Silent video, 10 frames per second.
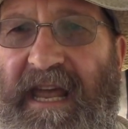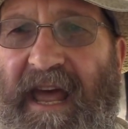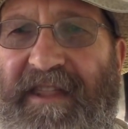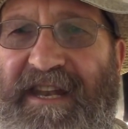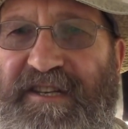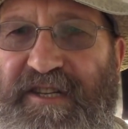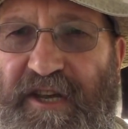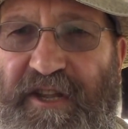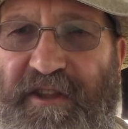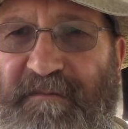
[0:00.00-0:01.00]
and then
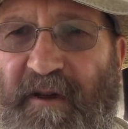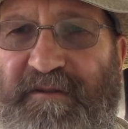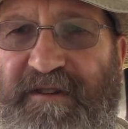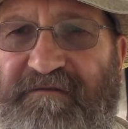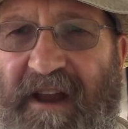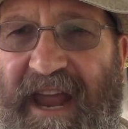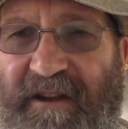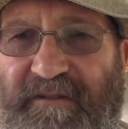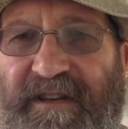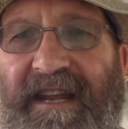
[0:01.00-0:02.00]
turn the boat
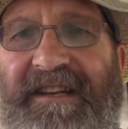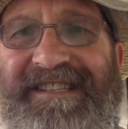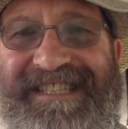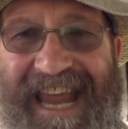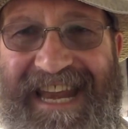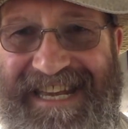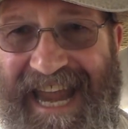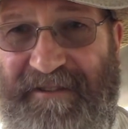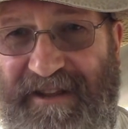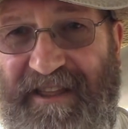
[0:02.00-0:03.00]
around and sand
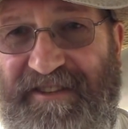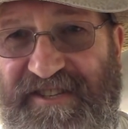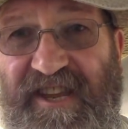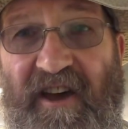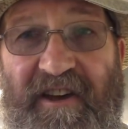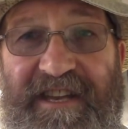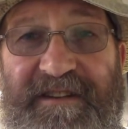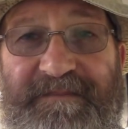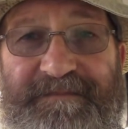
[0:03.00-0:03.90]
down the other side.